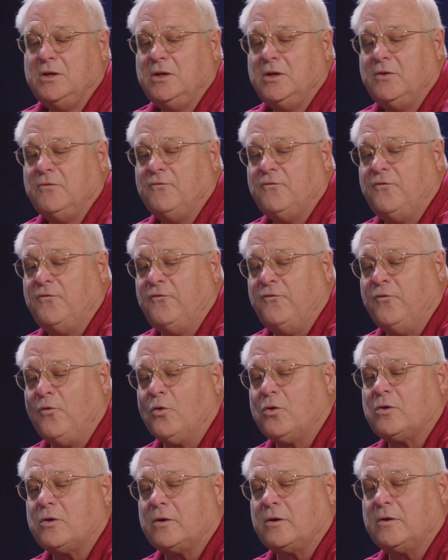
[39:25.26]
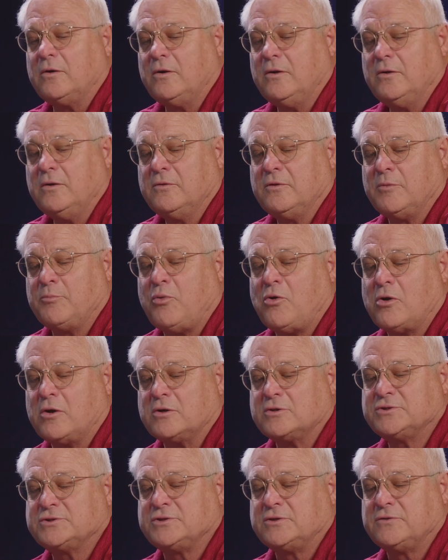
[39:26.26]
for the
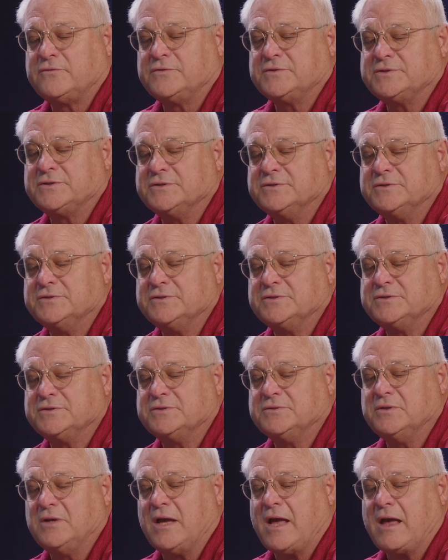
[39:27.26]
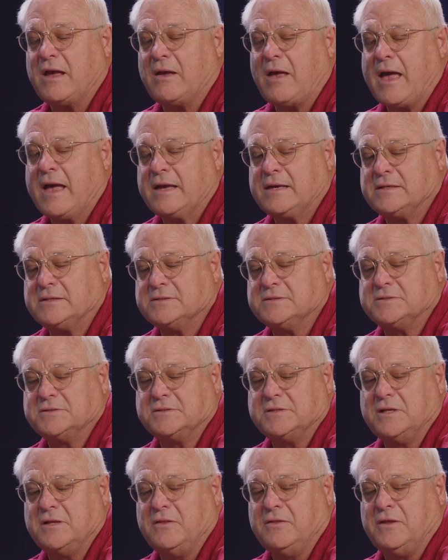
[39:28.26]
park services as
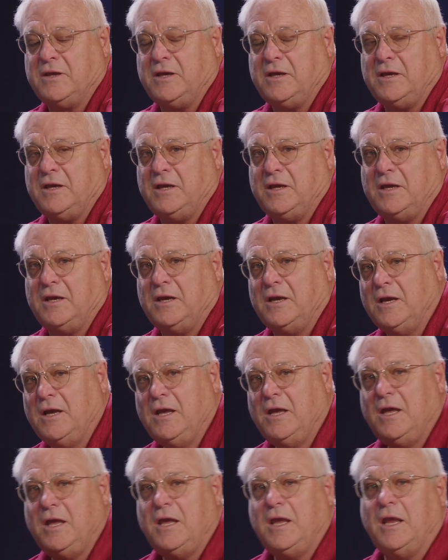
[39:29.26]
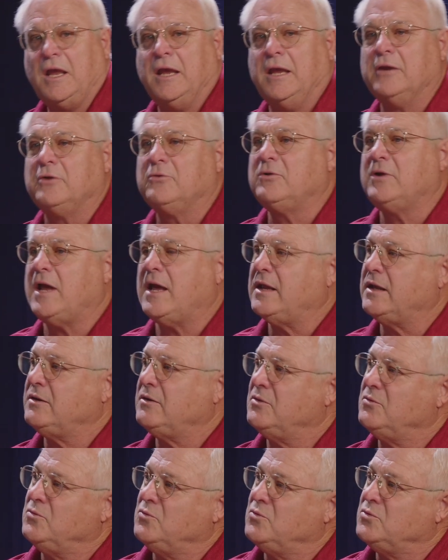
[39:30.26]
the internet
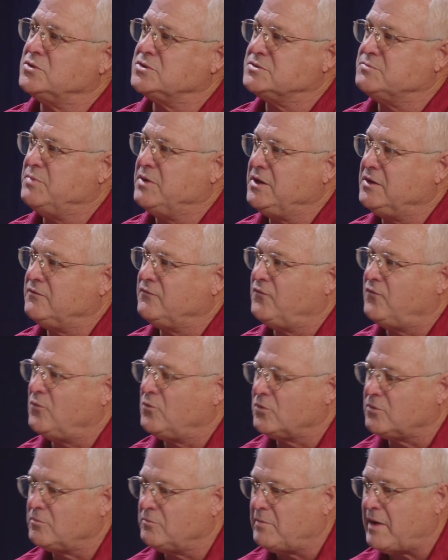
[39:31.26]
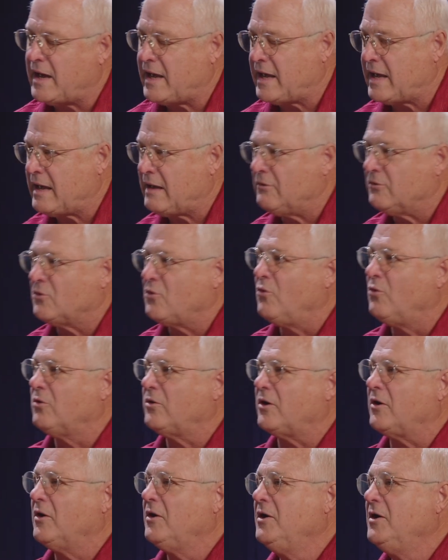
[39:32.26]
was being formed by Al
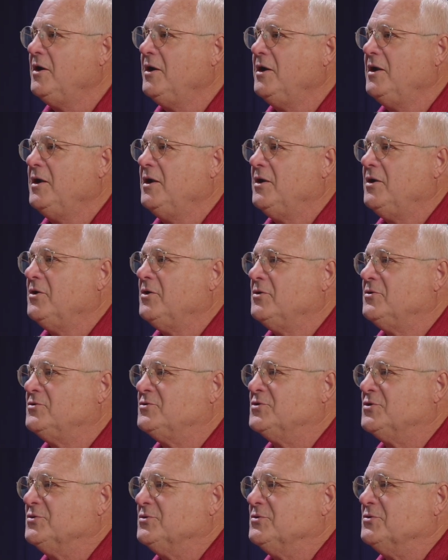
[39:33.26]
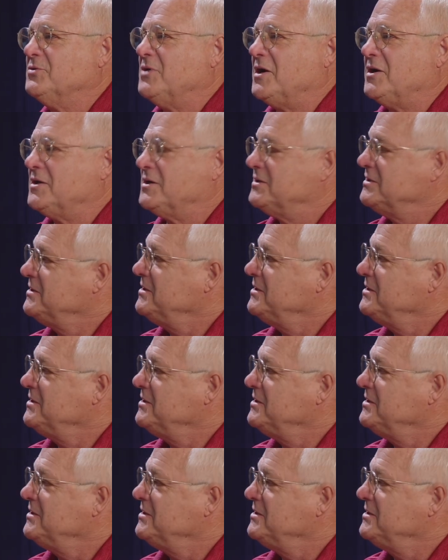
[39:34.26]
Gore to